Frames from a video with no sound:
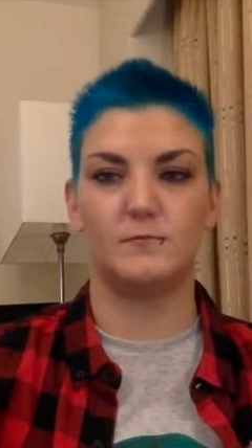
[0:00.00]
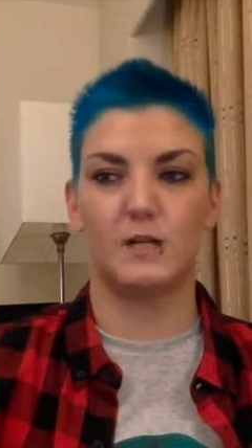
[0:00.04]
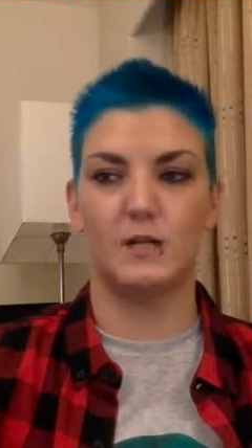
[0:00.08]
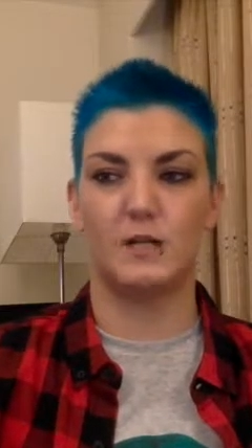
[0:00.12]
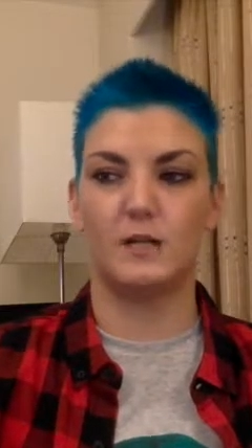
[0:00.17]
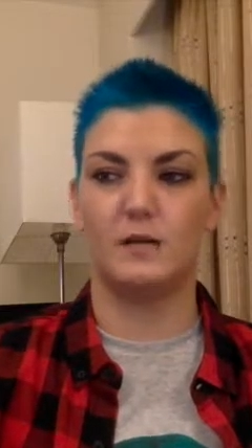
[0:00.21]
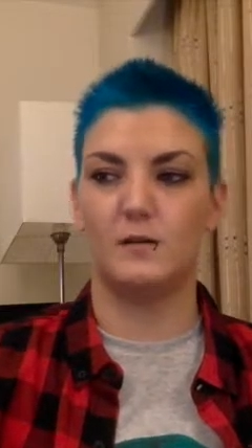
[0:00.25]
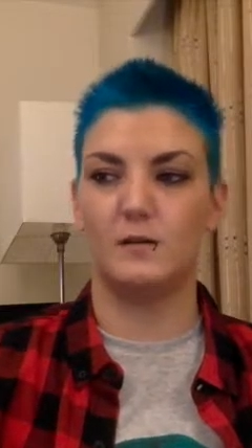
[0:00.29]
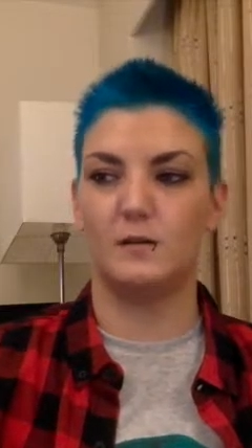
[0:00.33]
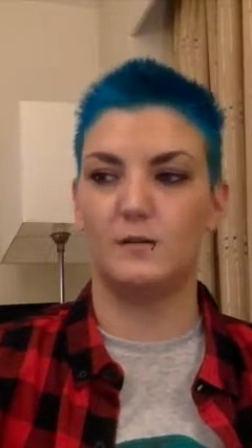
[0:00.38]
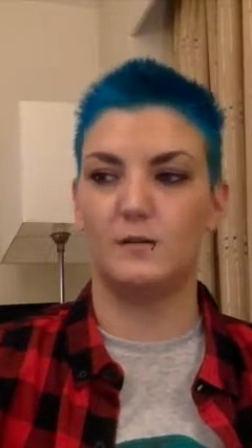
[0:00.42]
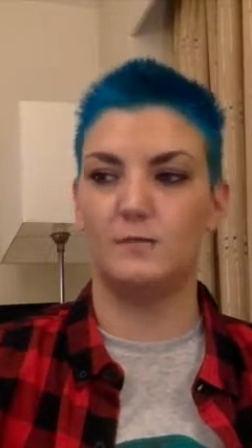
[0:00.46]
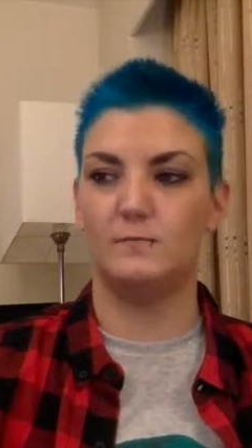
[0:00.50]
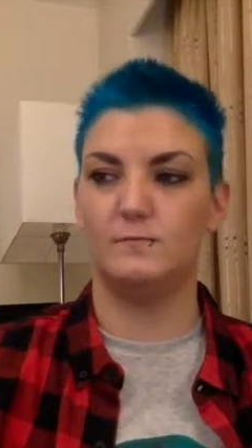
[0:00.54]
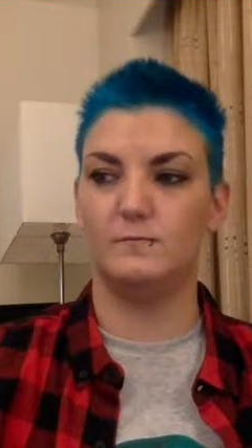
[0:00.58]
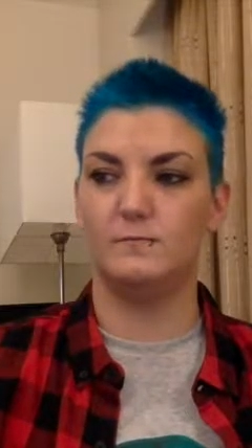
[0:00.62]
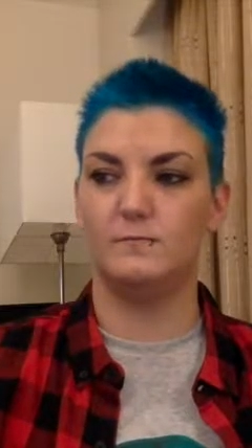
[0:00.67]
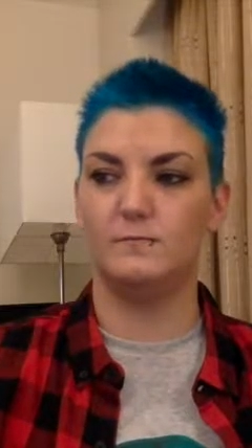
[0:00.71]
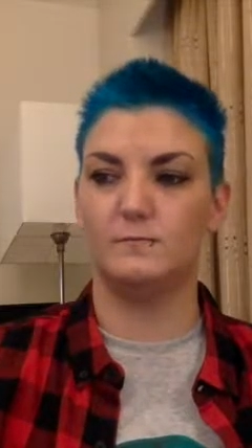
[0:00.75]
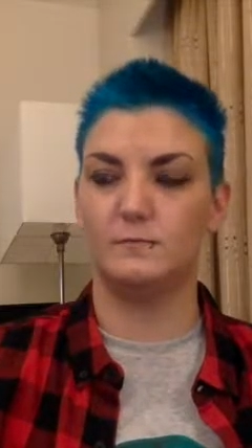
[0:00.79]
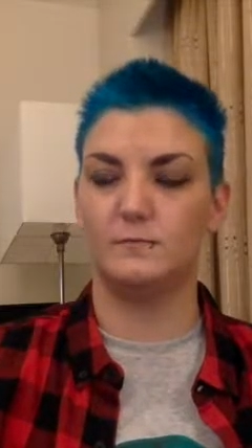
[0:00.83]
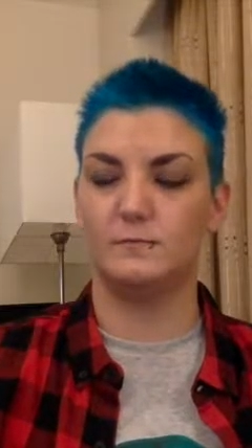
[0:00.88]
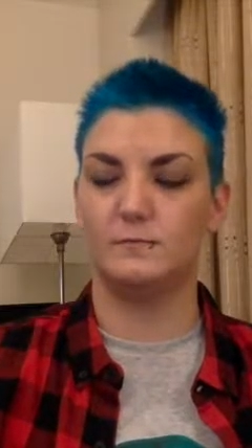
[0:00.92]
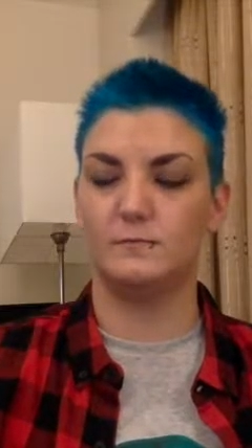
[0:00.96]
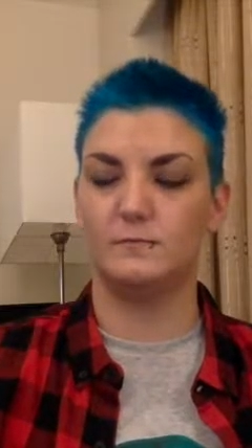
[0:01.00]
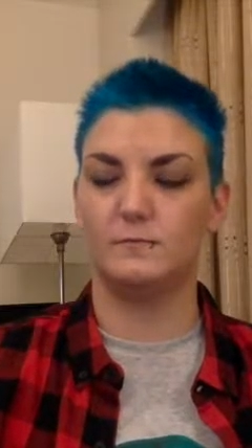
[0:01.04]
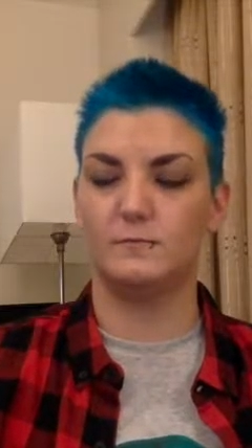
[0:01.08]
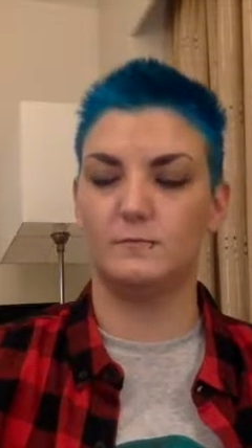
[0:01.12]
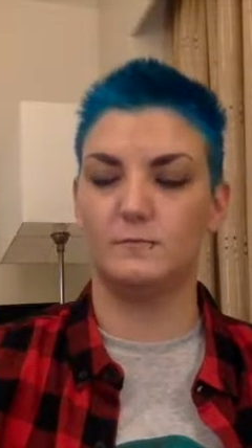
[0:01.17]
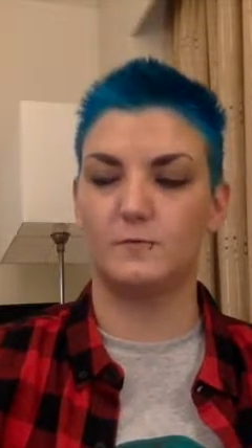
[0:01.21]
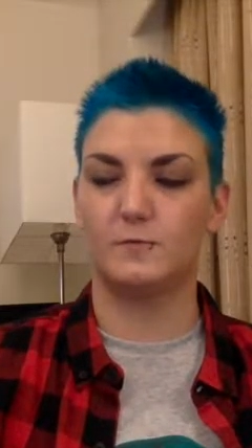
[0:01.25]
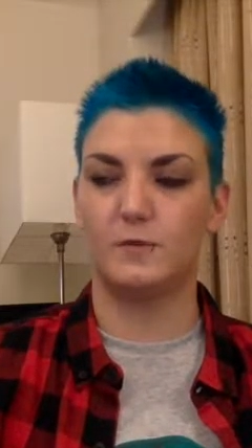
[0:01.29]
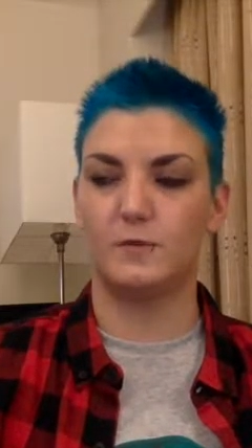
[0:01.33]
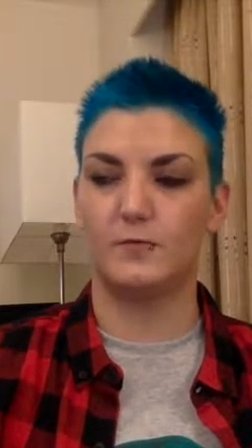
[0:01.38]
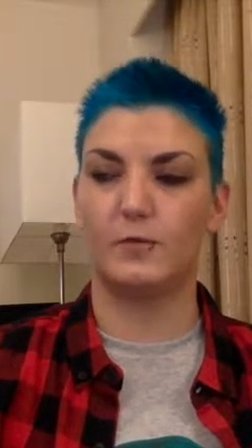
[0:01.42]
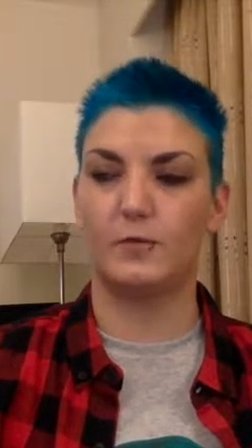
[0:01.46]
the
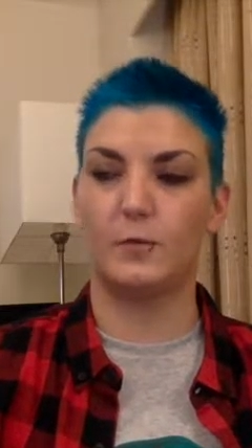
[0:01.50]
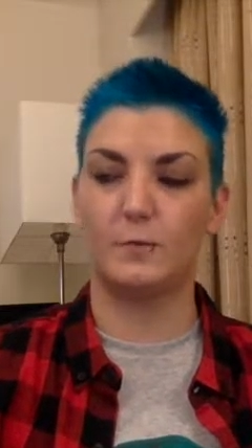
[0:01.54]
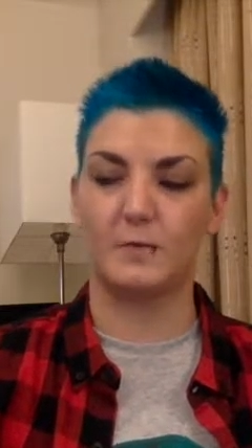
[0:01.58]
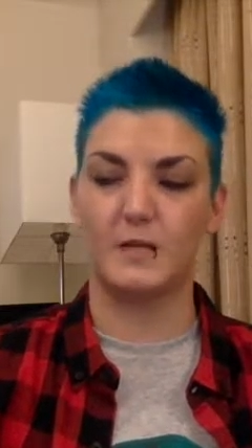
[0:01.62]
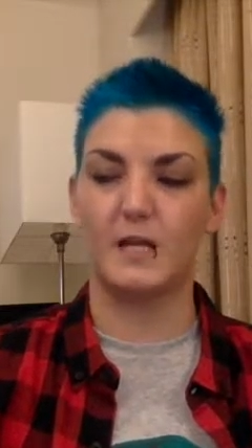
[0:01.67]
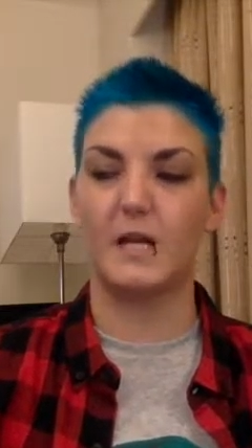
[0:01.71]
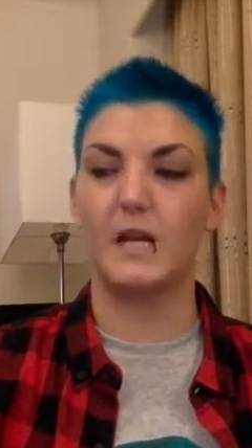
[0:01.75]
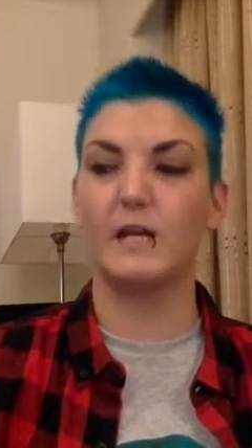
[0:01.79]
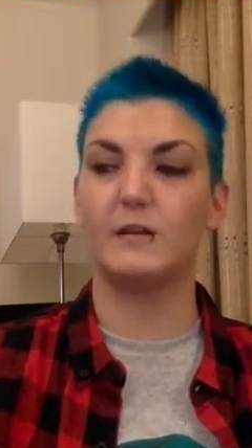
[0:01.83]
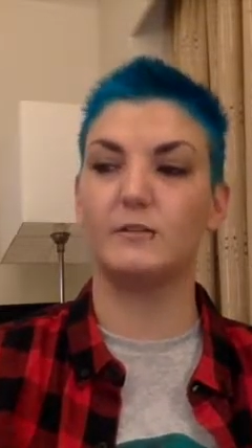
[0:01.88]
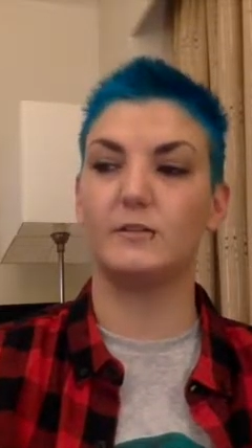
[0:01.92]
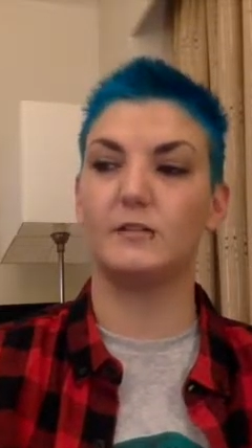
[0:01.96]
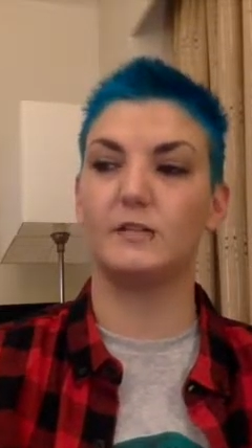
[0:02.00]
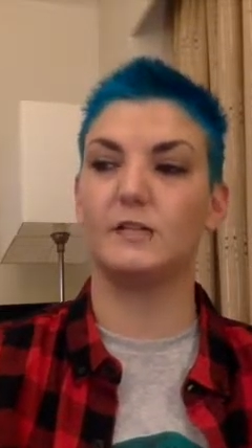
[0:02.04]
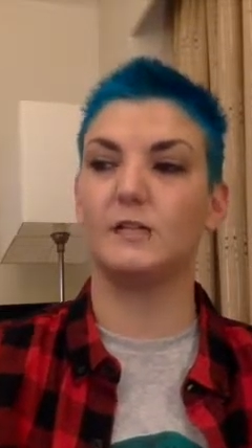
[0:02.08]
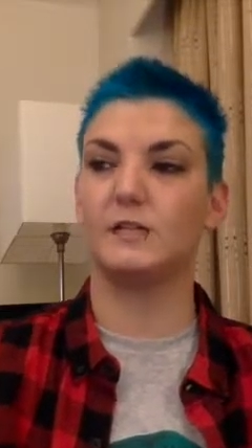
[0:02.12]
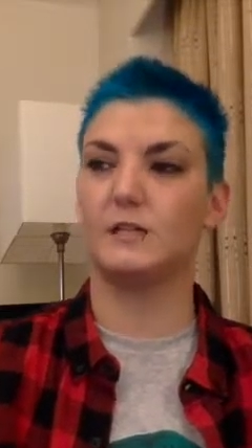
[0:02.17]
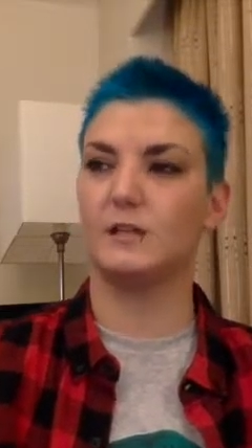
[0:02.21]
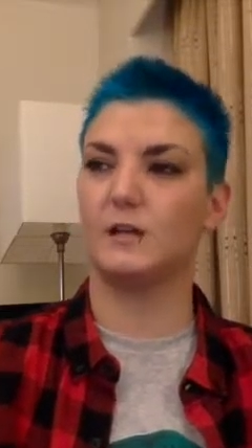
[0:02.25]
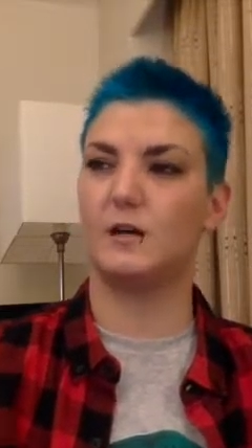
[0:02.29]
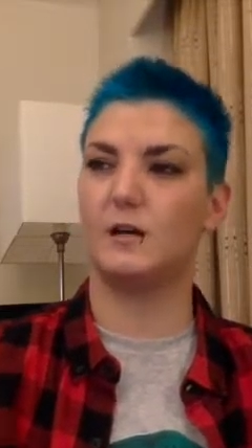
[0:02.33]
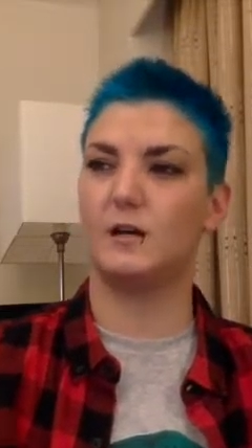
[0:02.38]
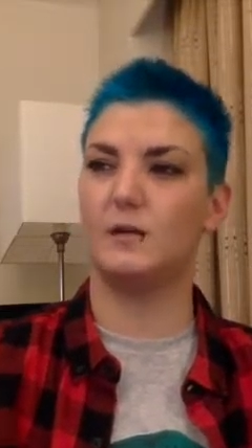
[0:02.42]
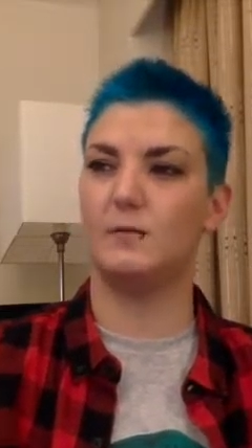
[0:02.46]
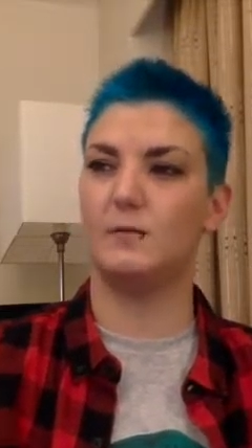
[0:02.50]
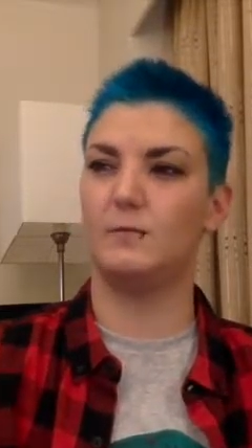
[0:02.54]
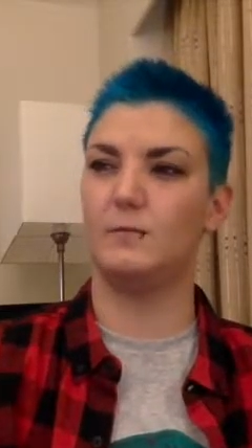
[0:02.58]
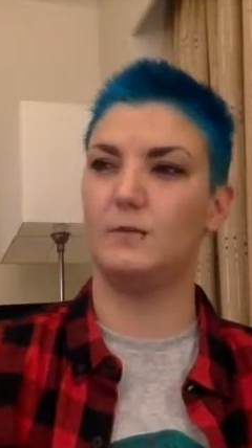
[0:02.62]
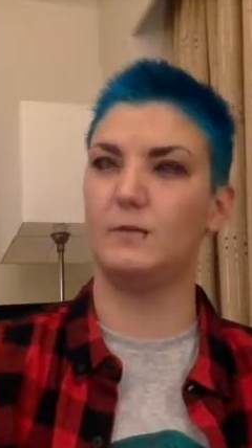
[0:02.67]
area.